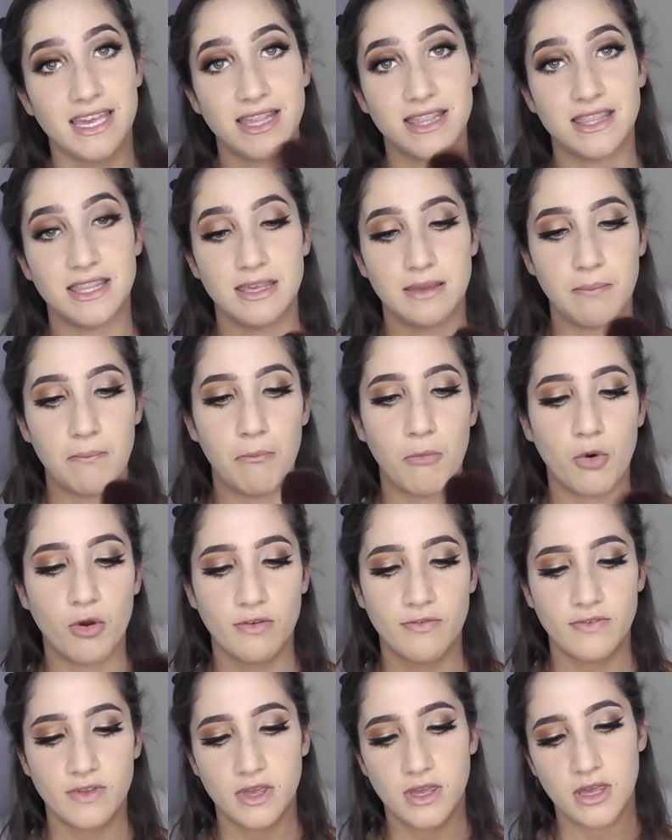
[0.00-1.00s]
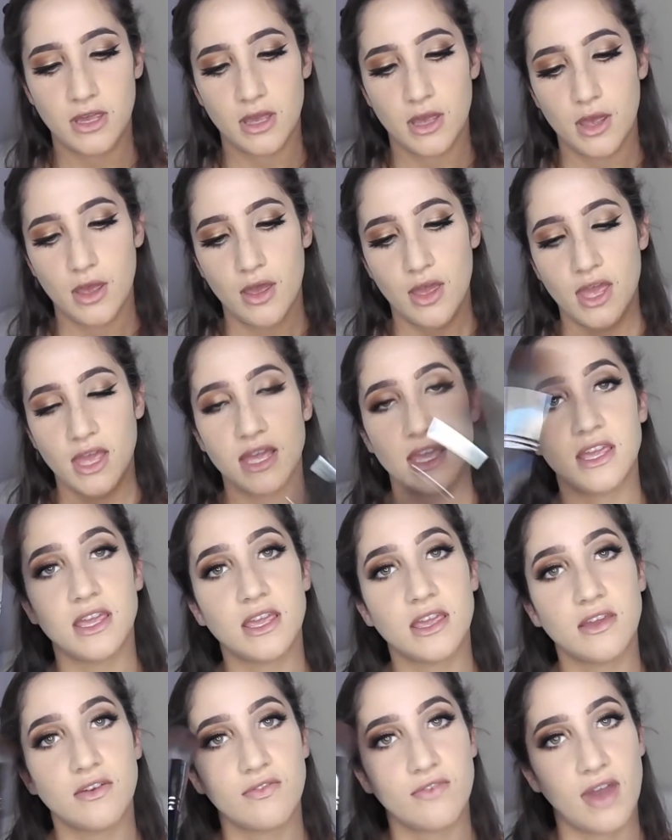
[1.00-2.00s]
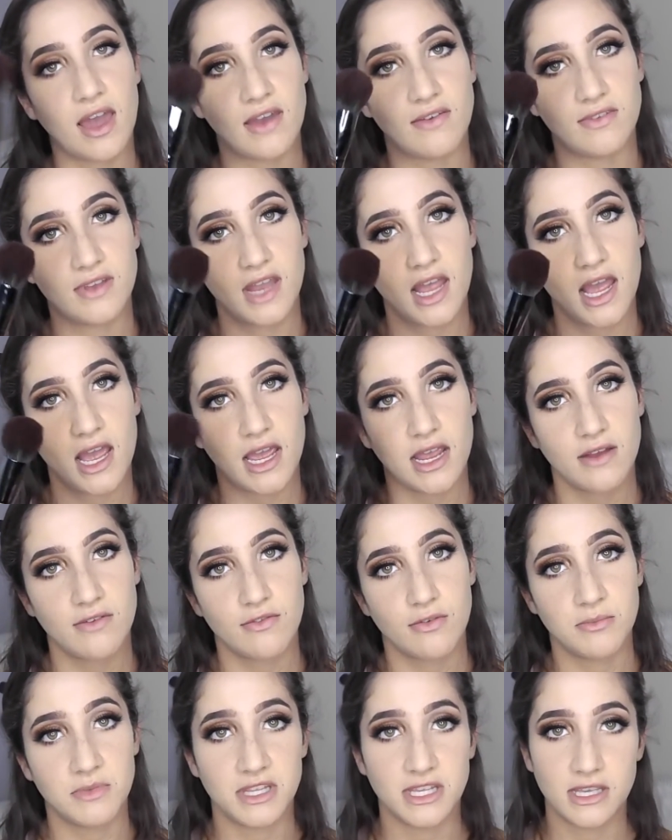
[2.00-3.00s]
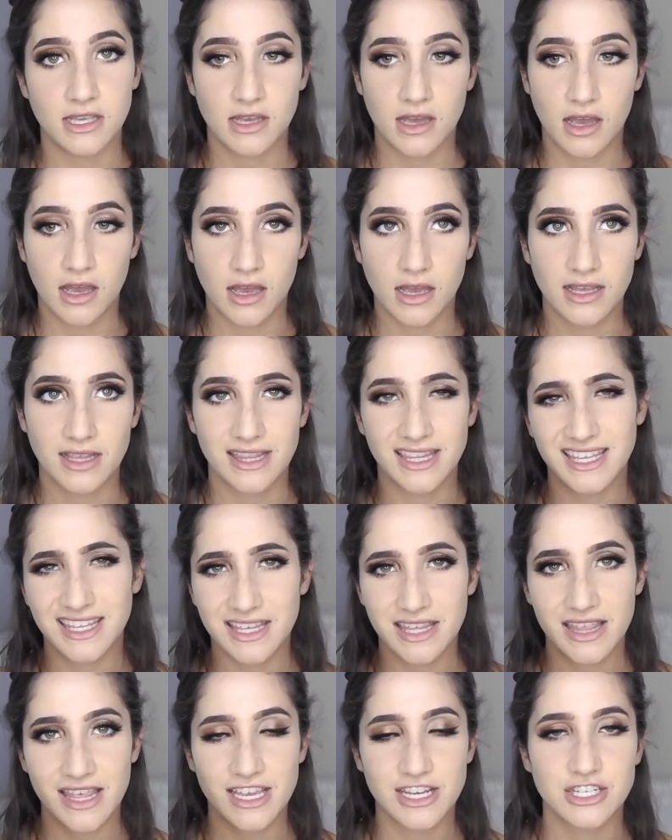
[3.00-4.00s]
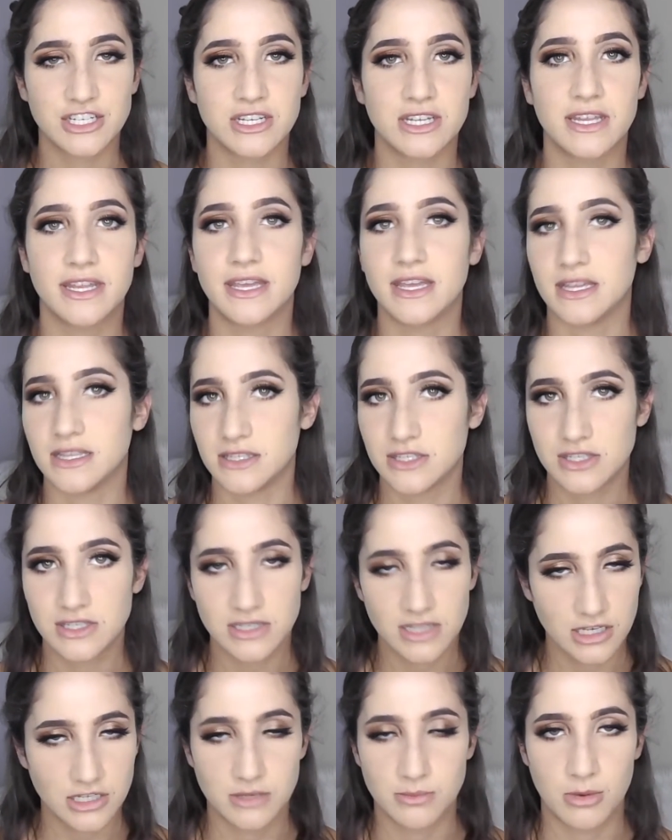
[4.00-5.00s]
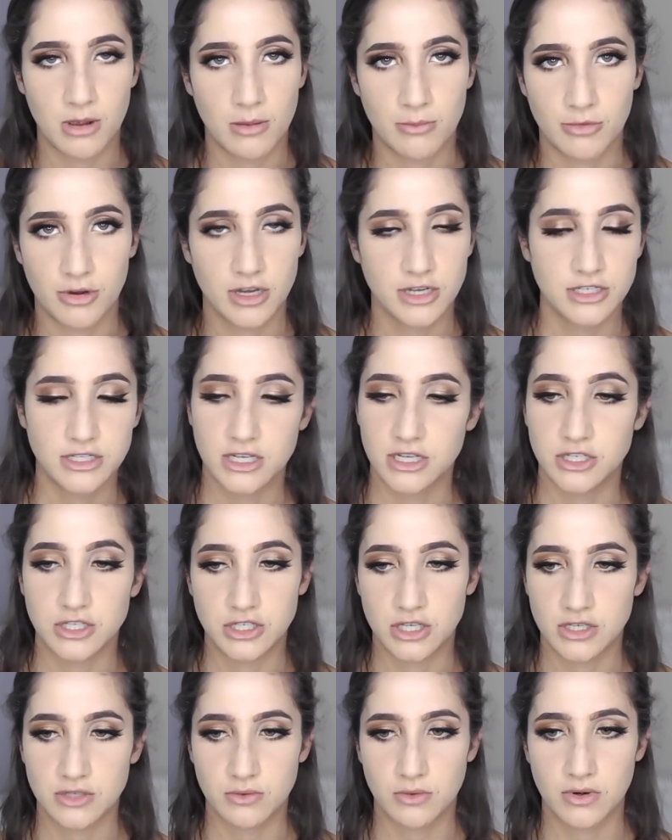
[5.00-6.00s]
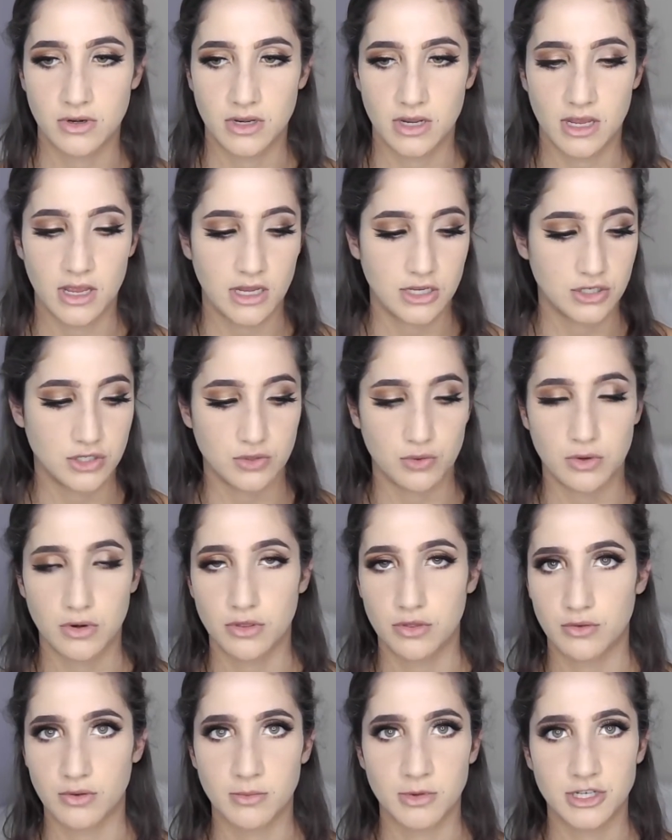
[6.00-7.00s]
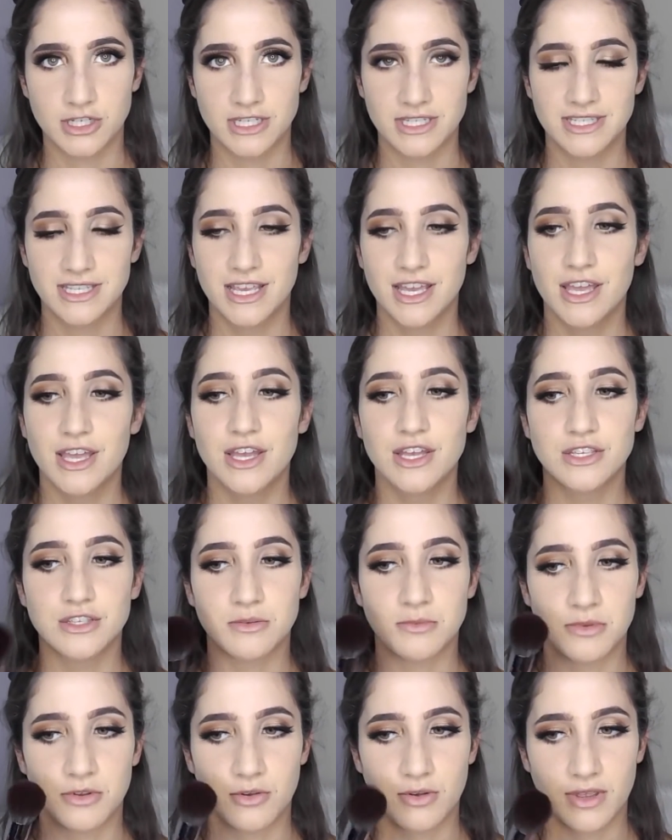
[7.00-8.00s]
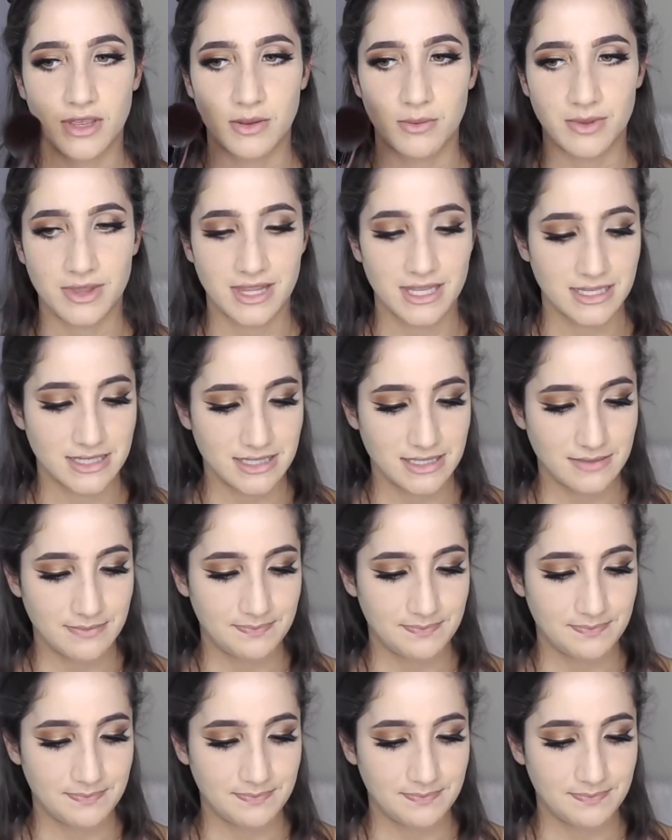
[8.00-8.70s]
the Morphe E45 from the Elite collection. It's such a bomb brush. I just ordered it. I just ordered 3 brushes. So I'm going to be going in with this.